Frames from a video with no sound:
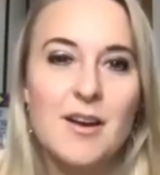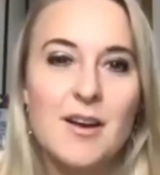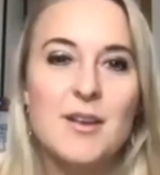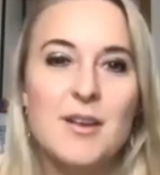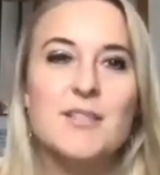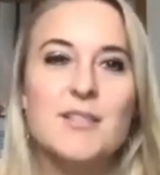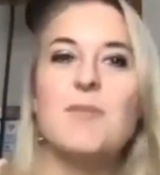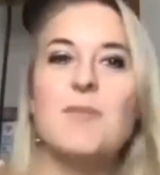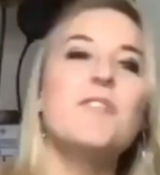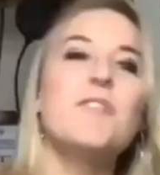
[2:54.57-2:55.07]

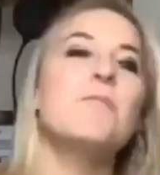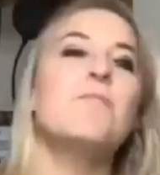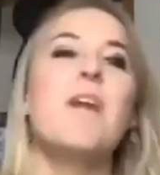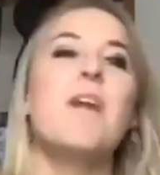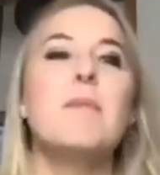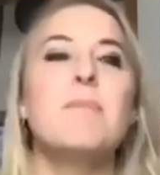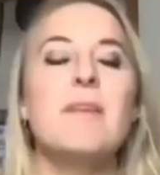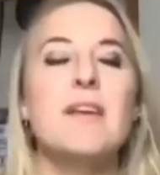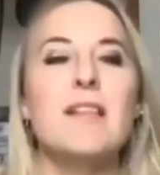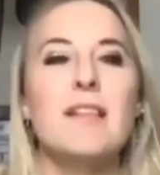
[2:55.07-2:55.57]
Some of you
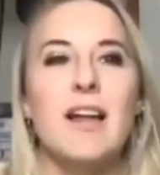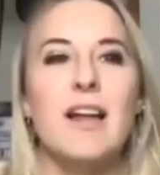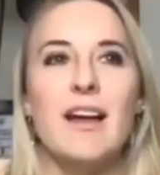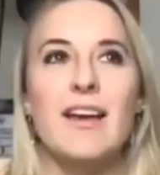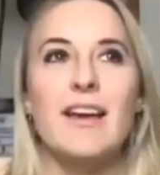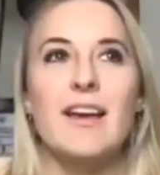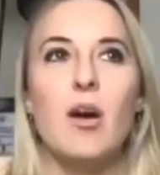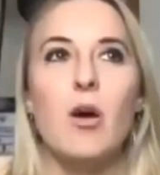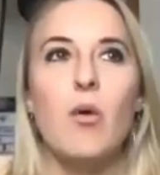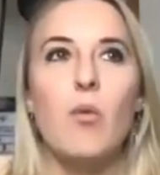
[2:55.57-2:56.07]
might be
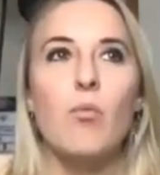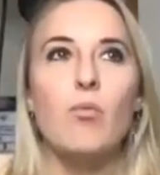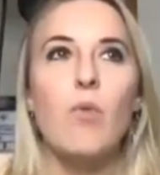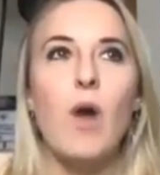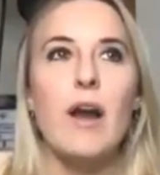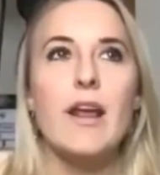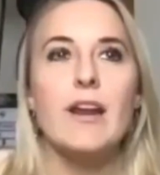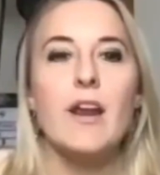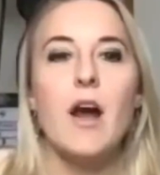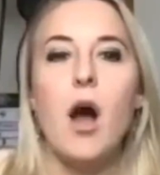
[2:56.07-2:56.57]
like
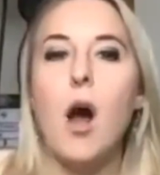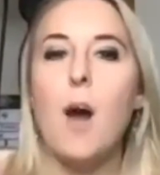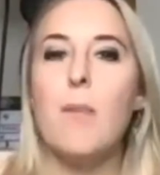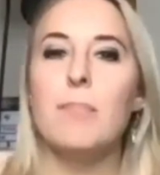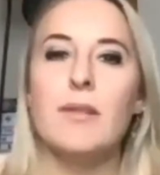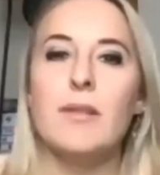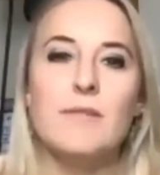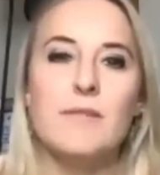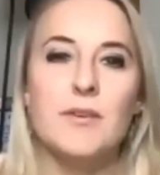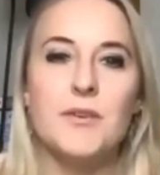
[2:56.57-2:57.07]
ready to up
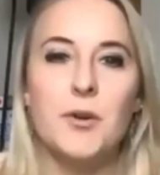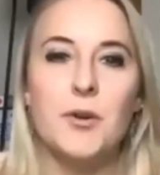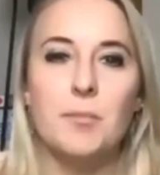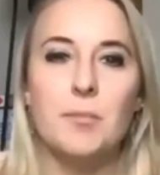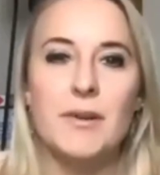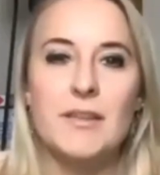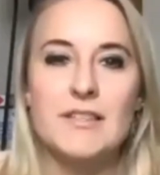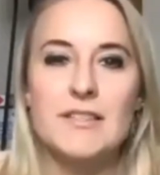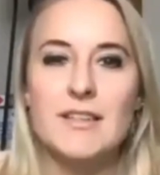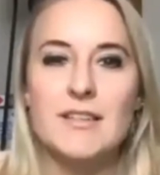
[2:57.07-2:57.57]
level your
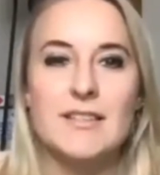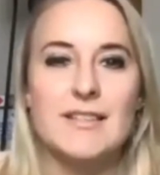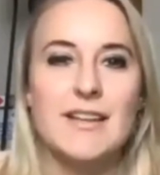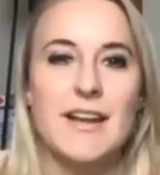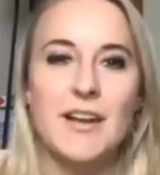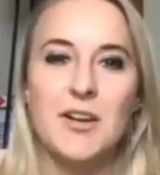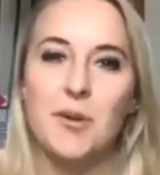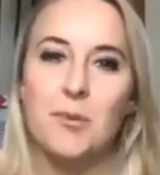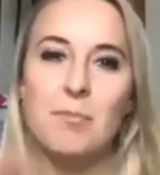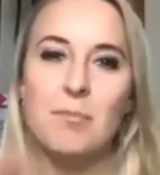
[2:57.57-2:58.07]
business and
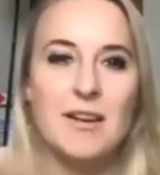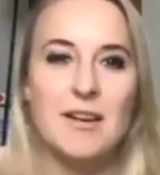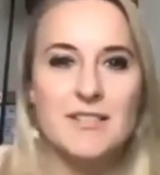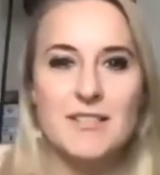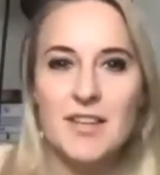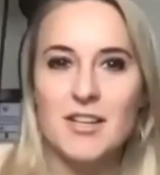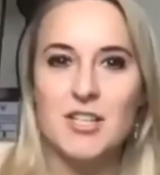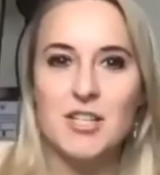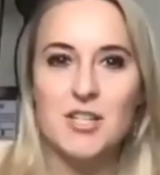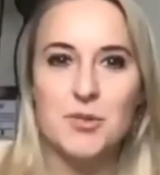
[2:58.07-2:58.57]
take your
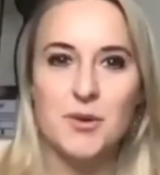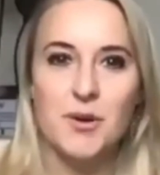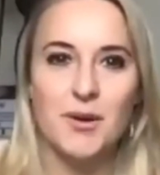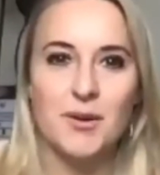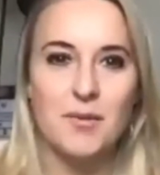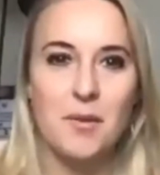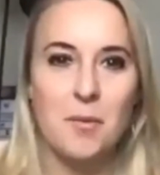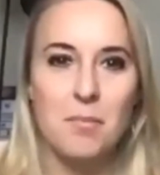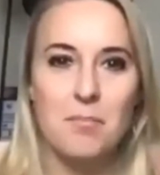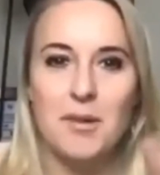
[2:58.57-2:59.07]
message to
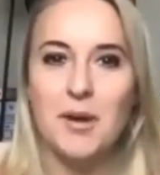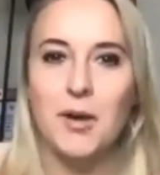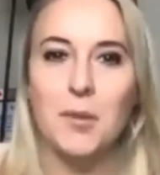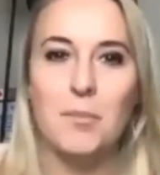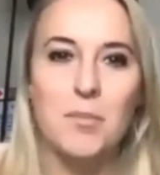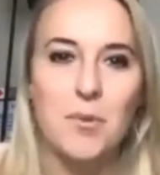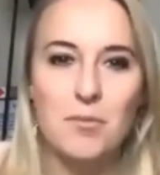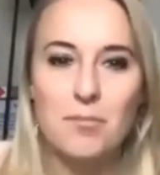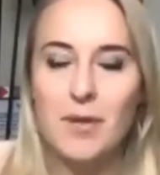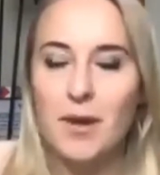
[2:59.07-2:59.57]
a bigger
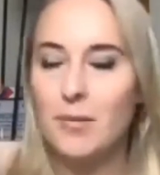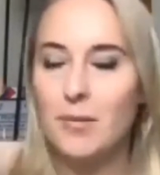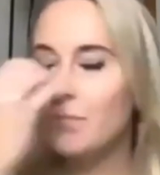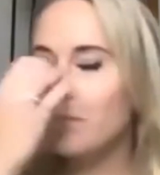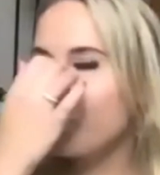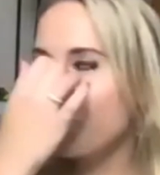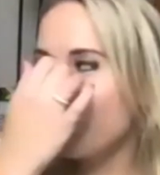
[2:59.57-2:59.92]
movement.